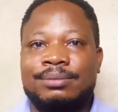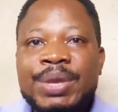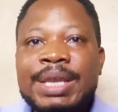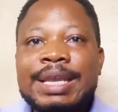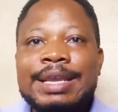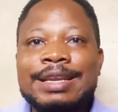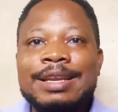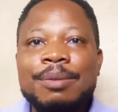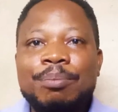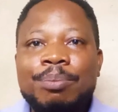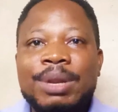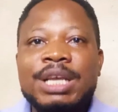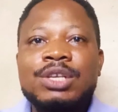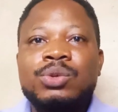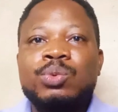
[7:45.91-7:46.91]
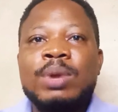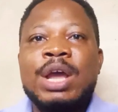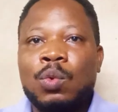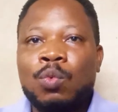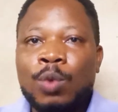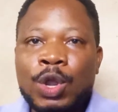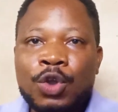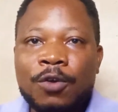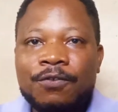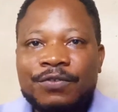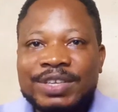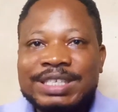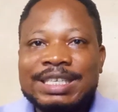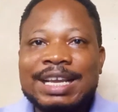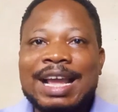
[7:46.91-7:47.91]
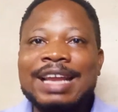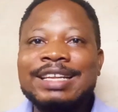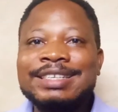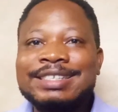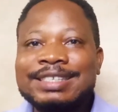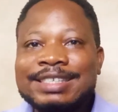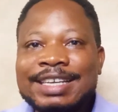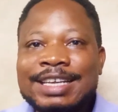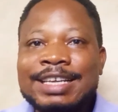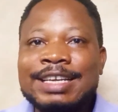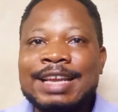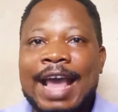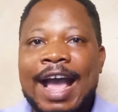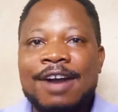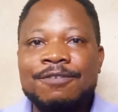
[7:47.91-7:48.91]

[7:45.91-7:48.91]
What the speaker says: Be in a place where you're physically seeing